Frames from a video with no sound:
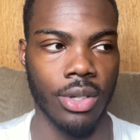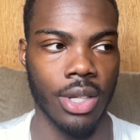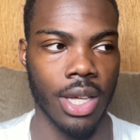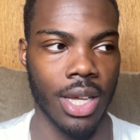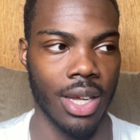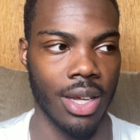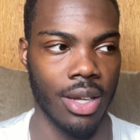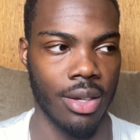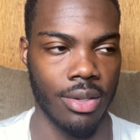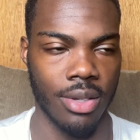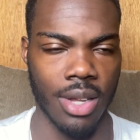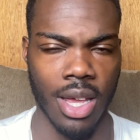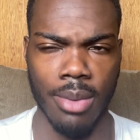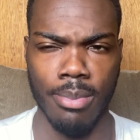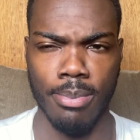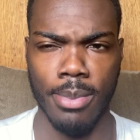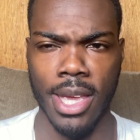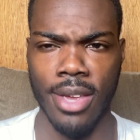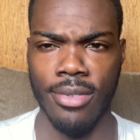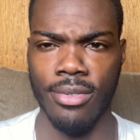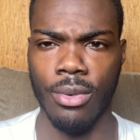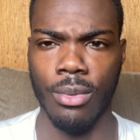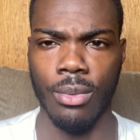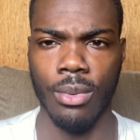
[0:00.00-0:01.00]
they they
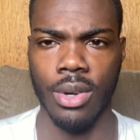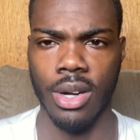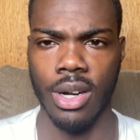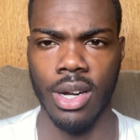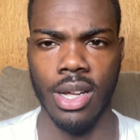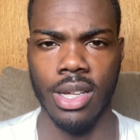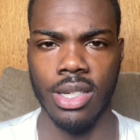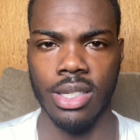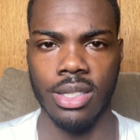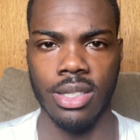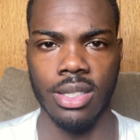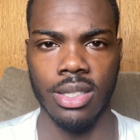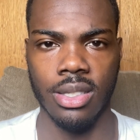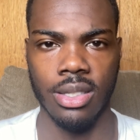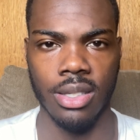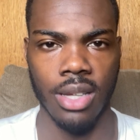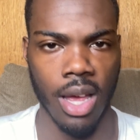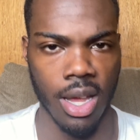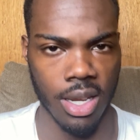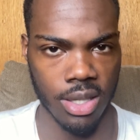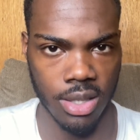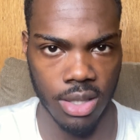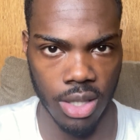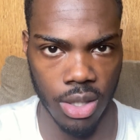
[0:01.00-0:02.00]
beefing with us
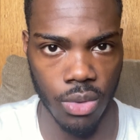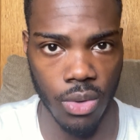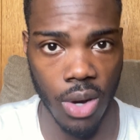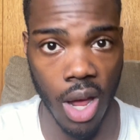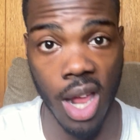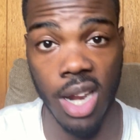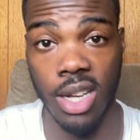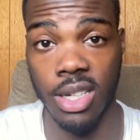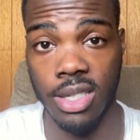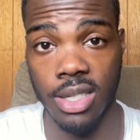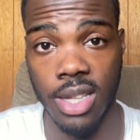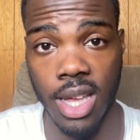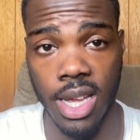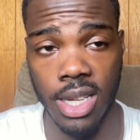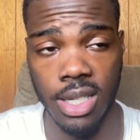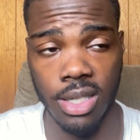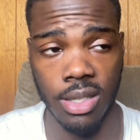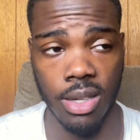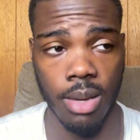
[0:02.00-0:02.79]
as the United States.